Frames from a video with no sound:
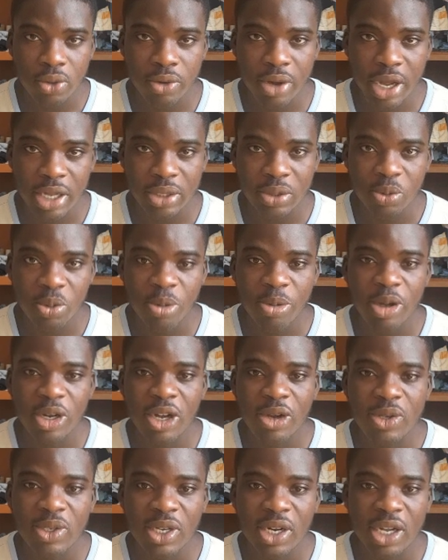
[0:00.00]
Right? Remember
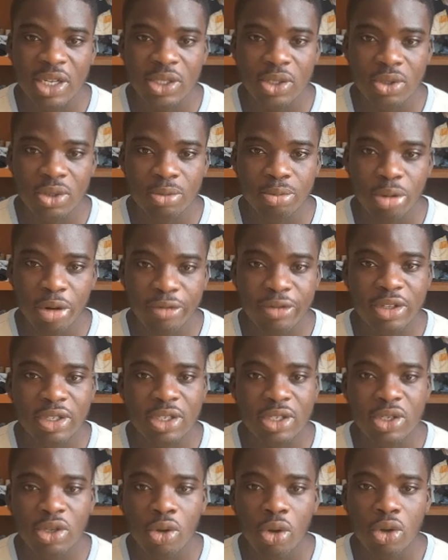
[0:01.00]
that we said that profit
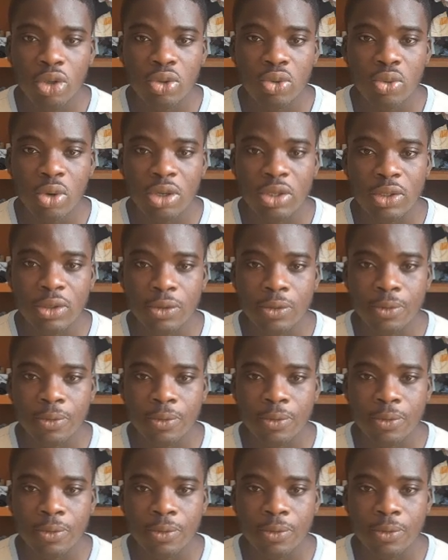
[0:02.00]
is equal to what?